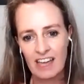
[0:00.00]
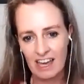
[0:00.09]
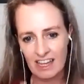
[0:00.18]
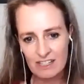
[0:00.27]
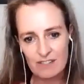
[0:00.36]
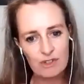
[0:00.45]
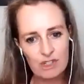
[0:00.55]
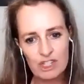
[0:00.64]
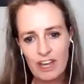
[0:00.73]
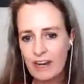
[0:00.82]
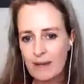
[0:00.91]
And it's for
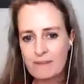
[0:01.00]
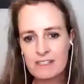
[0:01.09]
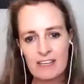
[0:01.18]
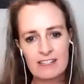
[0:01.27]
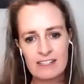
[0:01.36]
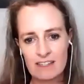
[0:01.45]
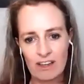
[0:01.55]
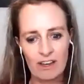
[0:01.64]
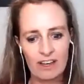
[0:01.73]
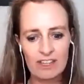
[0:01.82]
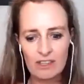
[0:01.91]
startups that
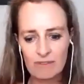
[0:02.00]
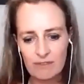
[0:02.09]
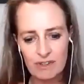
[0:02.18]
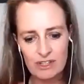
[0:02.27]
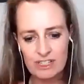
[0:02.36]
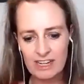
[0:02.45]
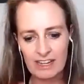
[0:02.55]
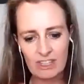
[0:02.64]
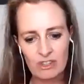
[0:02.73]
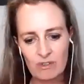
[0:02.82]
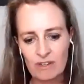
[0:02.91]
are in the first
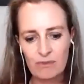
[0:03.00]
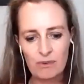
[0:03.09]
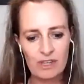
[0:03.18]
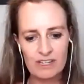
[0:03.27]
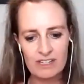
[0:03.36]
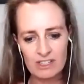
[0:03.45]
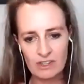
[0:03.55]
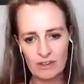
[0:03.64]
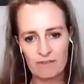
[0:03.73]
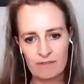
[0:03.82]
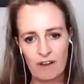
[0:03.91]
3-4 years
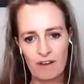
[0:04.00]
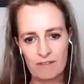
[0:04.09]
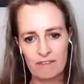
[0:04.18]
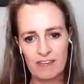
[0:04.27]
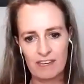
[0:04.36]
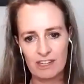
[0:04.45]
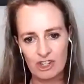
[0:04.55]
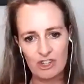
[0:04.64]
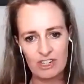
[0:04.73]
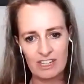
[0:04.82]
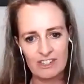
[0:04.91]
of their
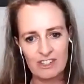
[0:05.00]
journey.